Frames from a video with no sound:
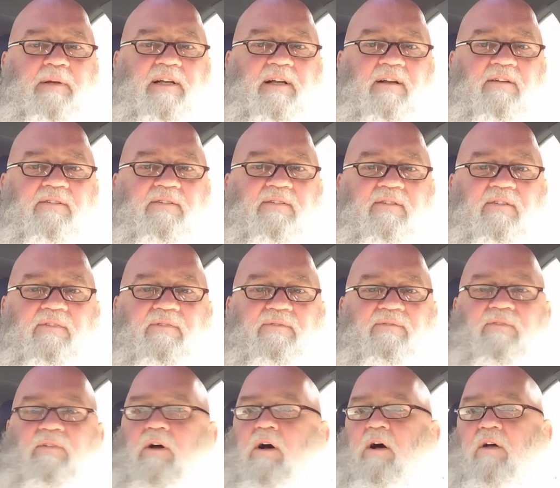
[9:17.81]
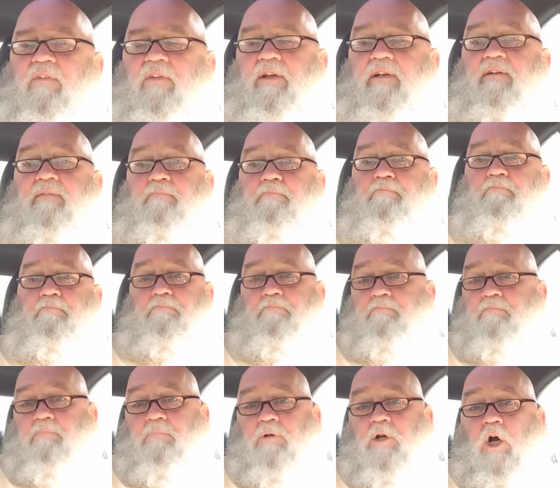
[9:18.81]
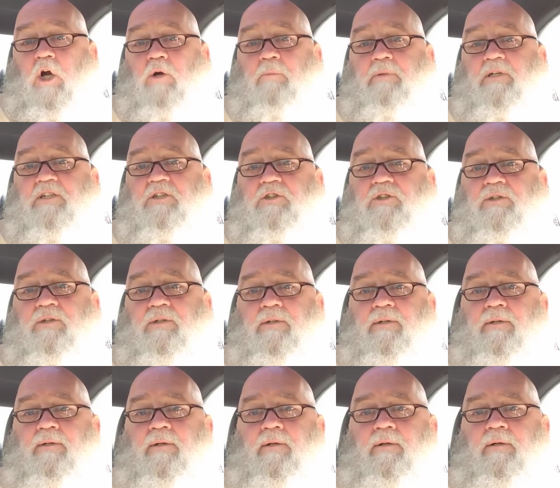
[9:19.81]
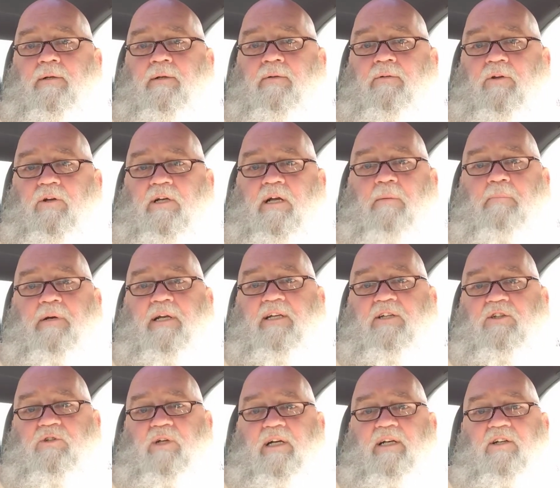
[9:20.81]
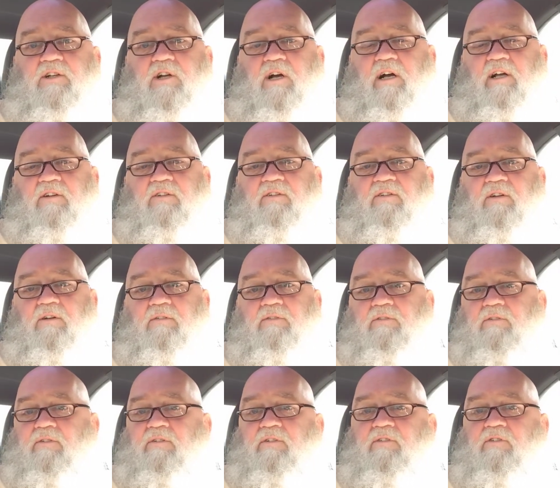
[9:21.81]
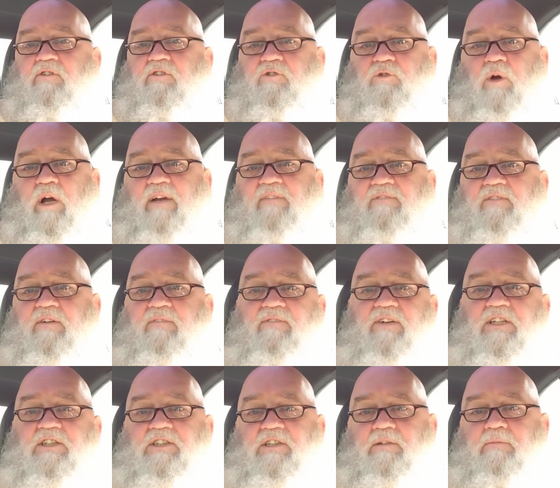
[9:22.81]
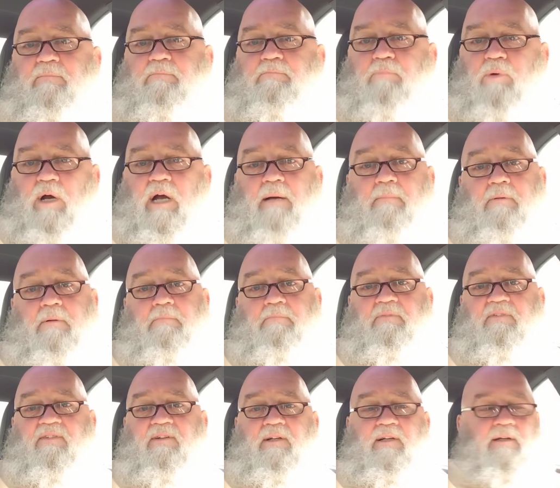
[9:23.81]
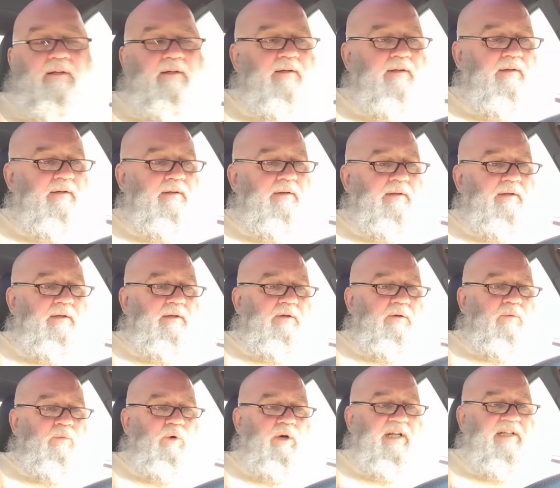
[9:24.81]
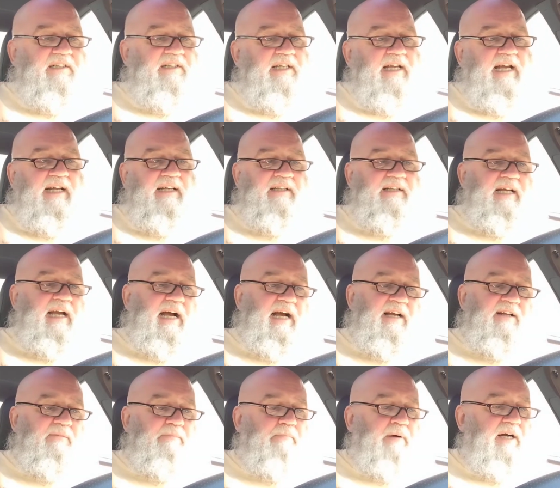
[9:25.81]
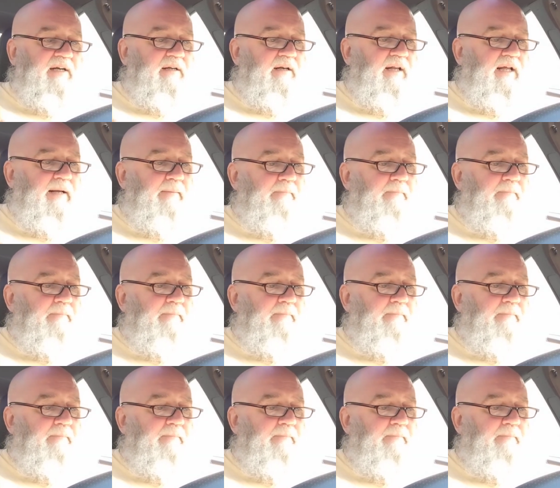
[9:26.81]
because of all the garbage. They're coming in trying to cause strife, division, problems. We're at the end, you guys. Buckle